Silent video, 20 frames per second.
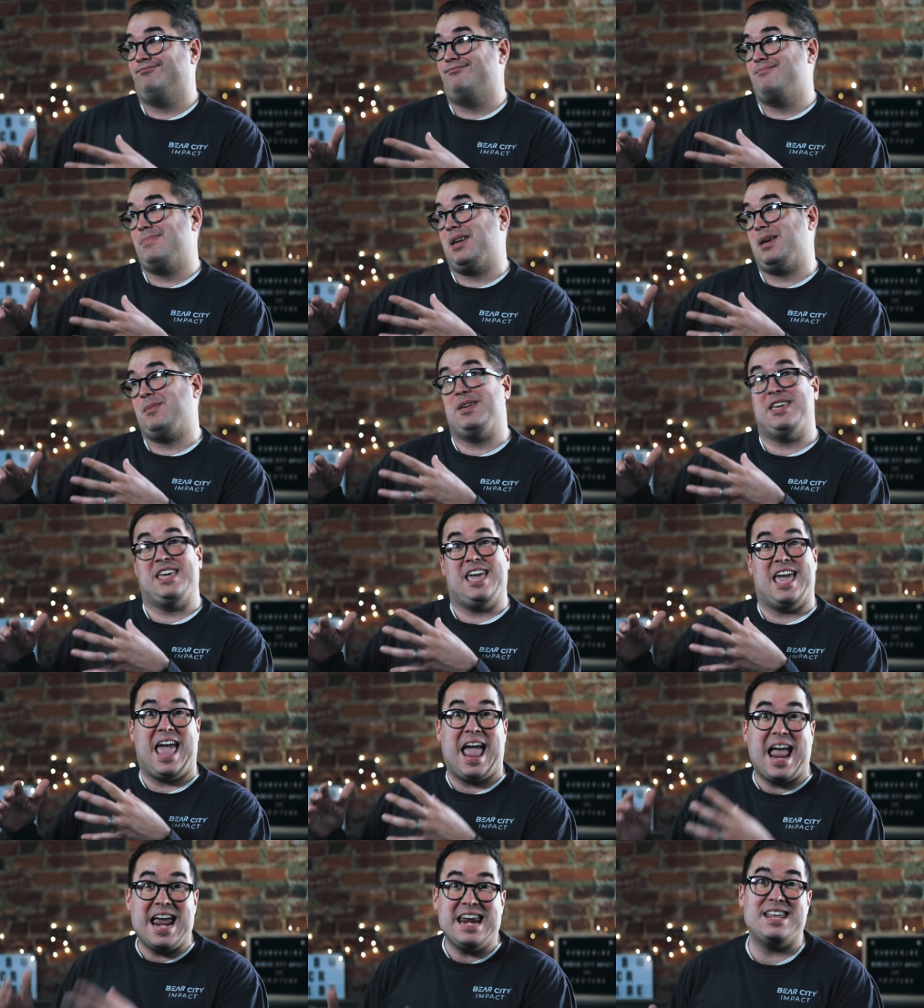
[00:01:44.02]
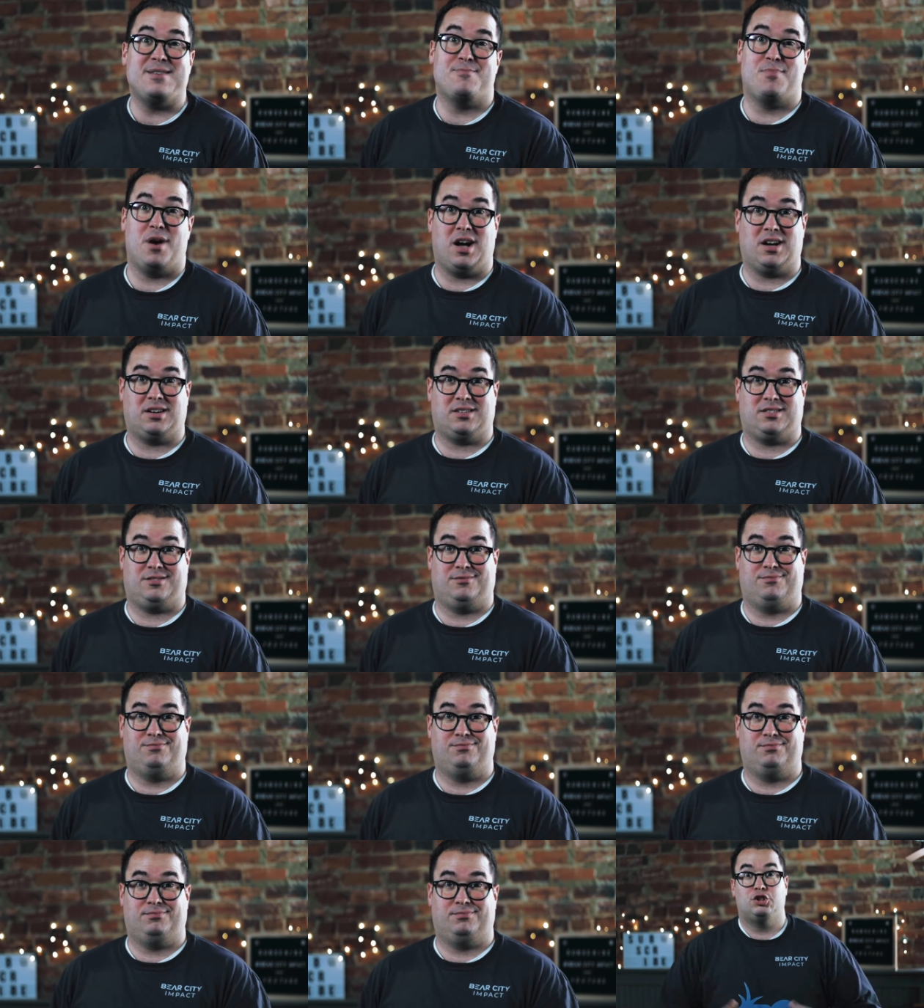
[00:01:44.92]
maybe $80.
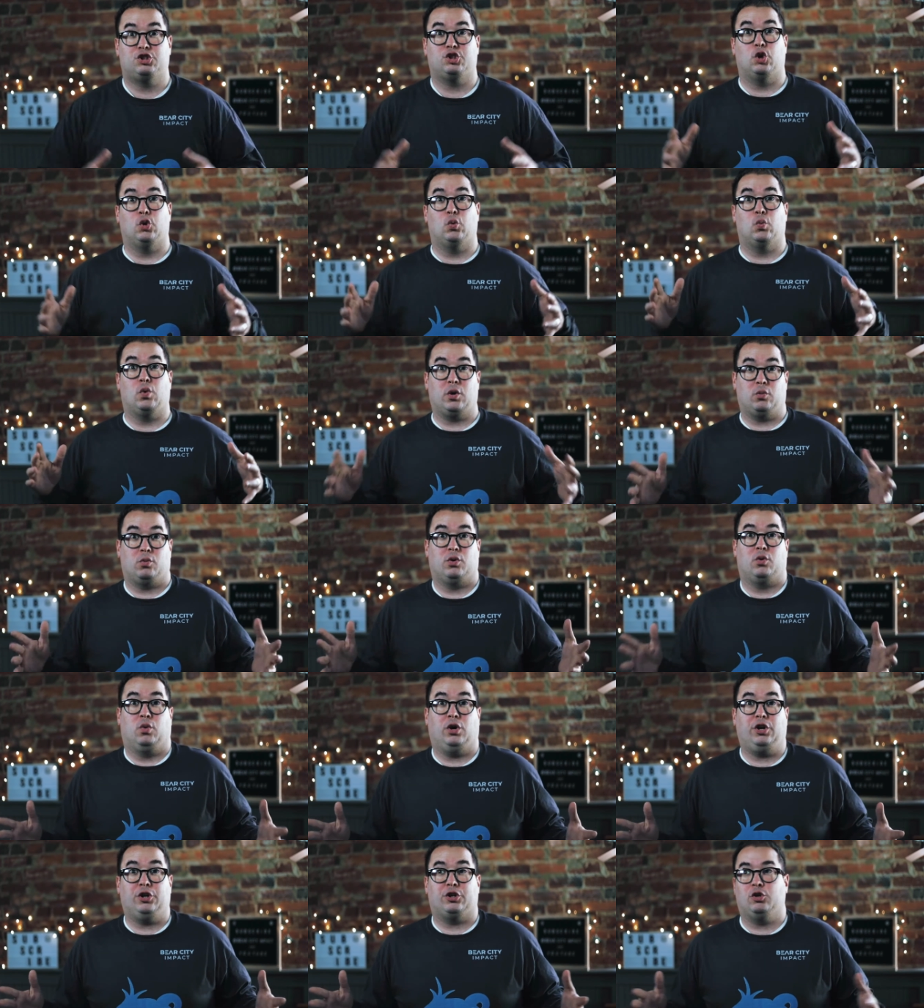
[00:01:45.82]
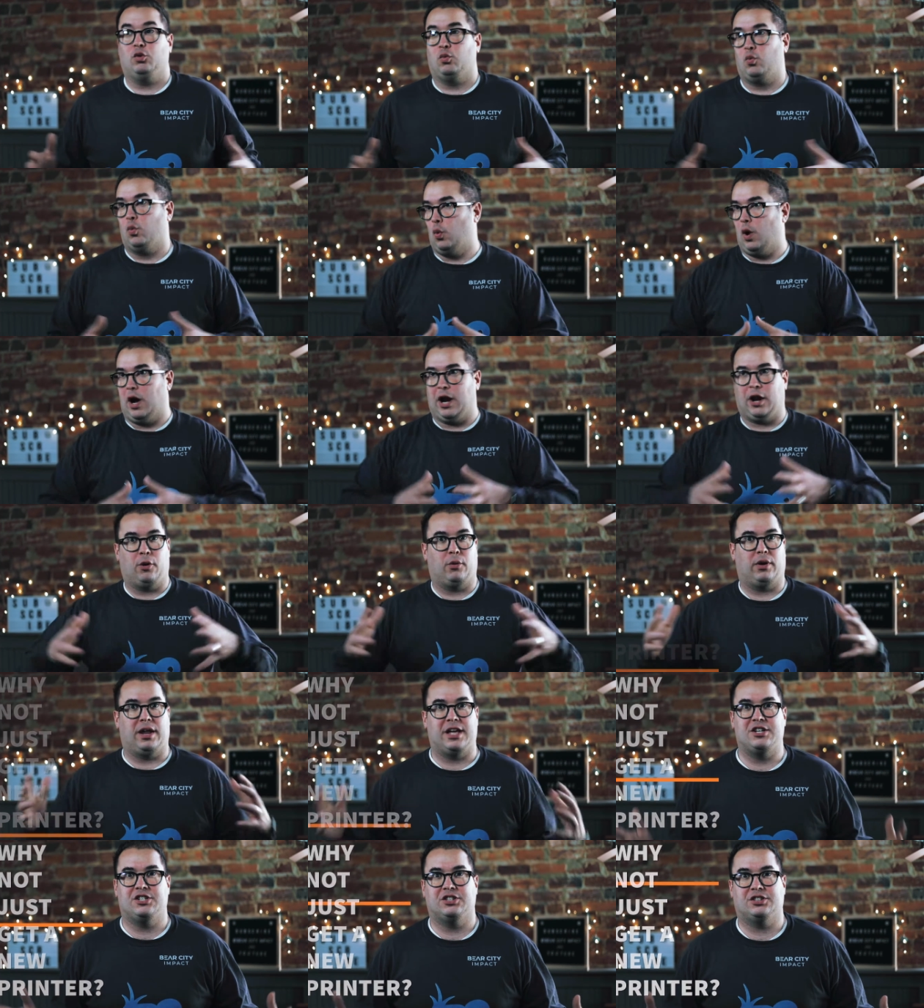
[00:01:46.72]
So one would wonder, why don't
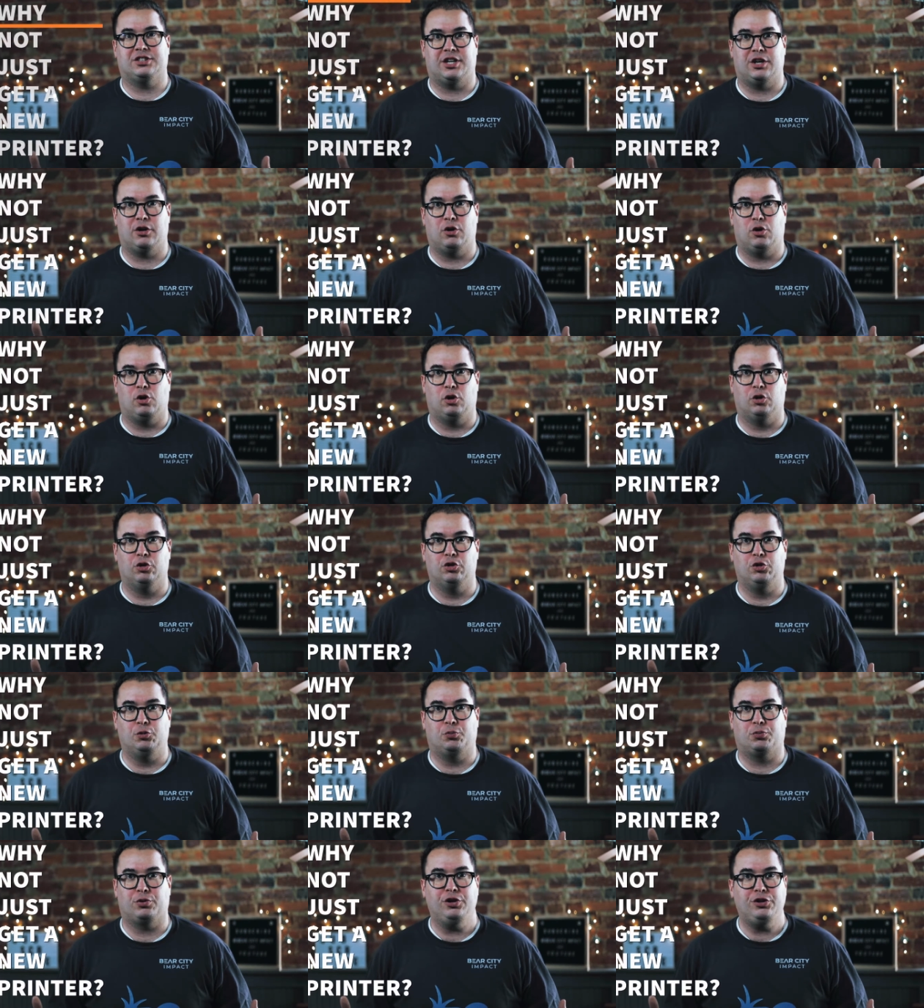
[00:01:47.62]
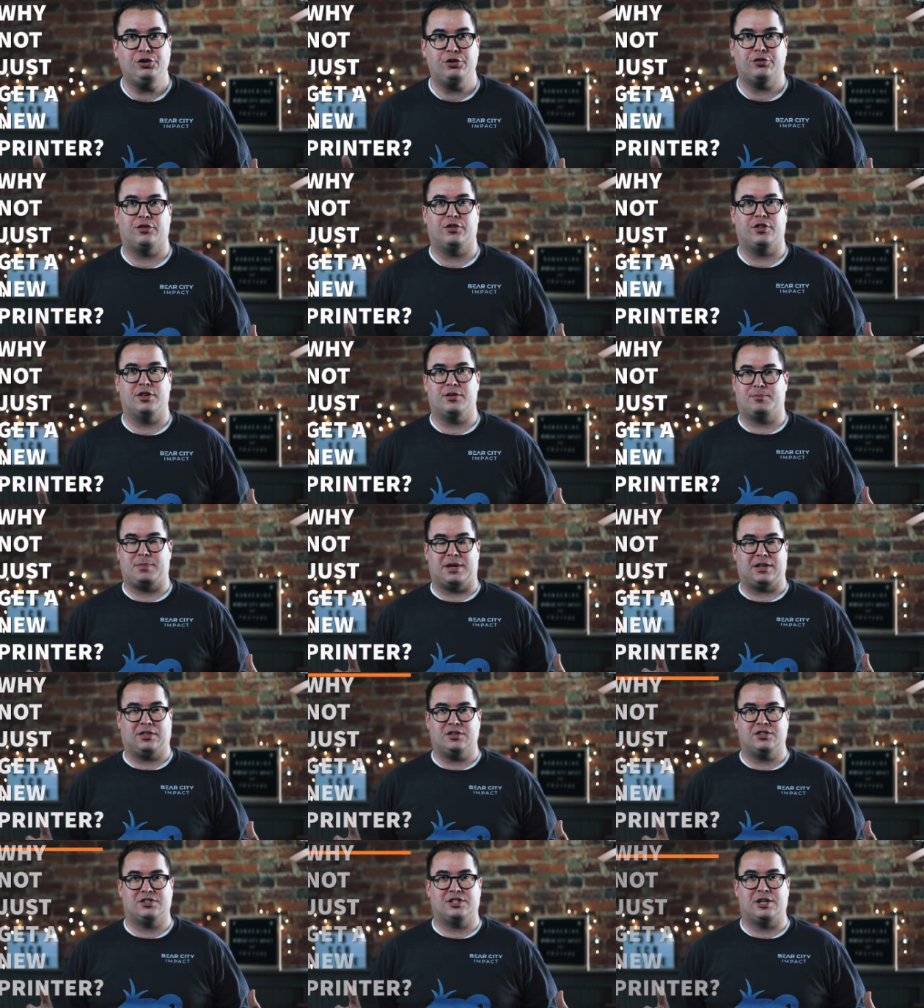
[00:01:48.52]
I just get a whole new printer for
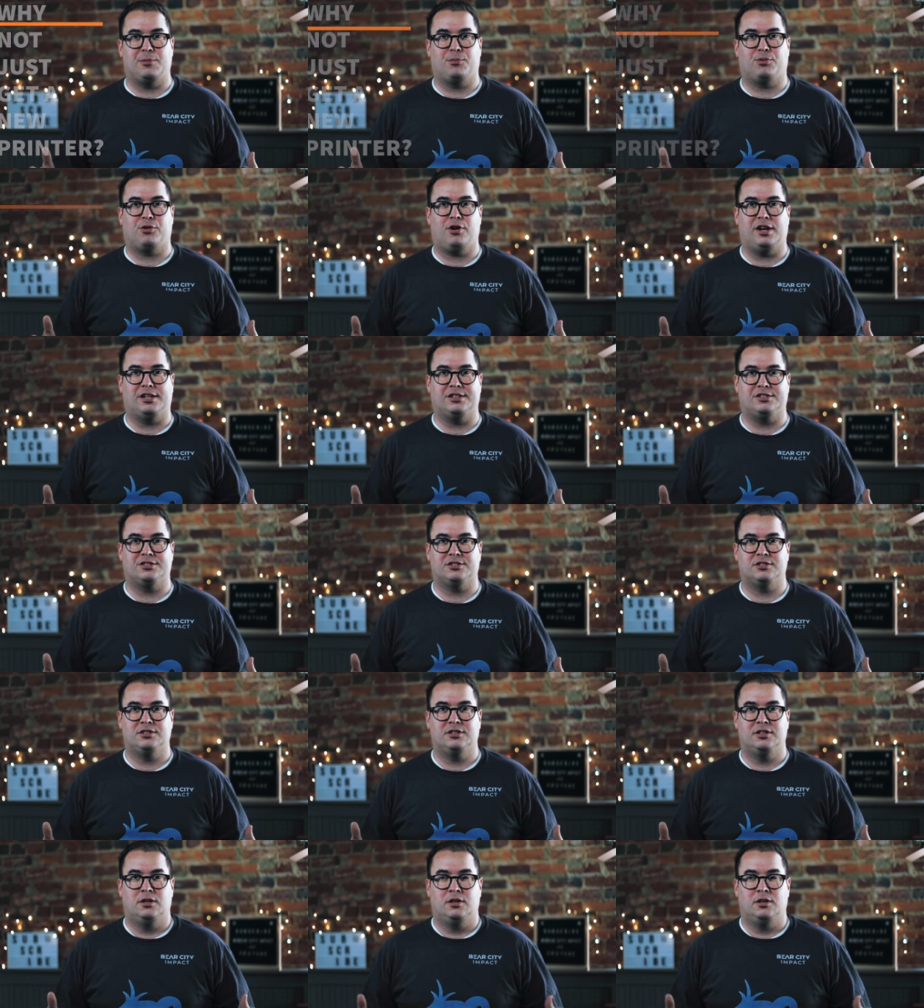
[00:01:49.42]
about the same price?